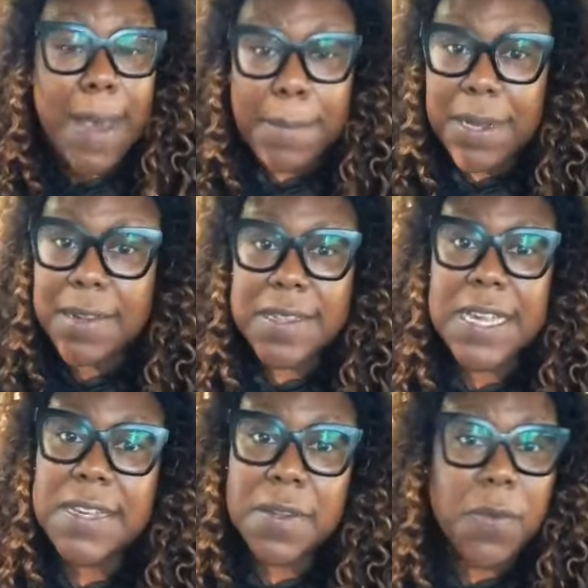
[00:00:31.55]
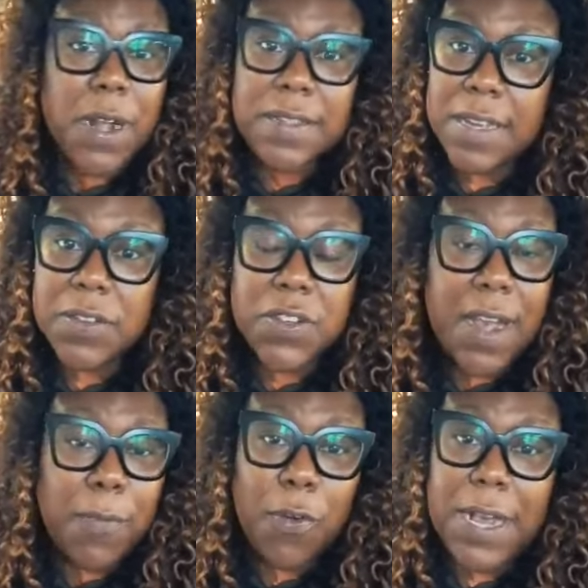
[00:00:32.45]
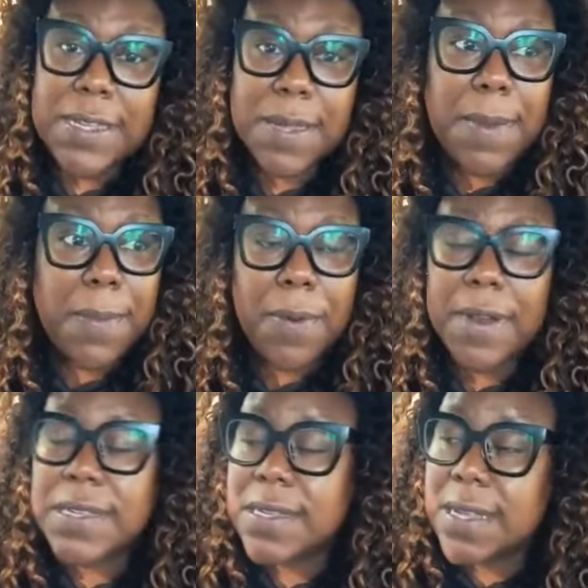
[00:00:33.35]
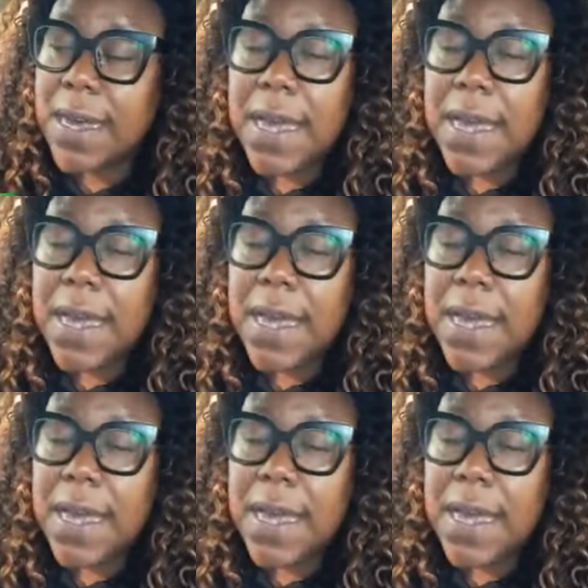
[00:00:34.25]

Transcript: I'm in a season where I told you I'm raising my prices.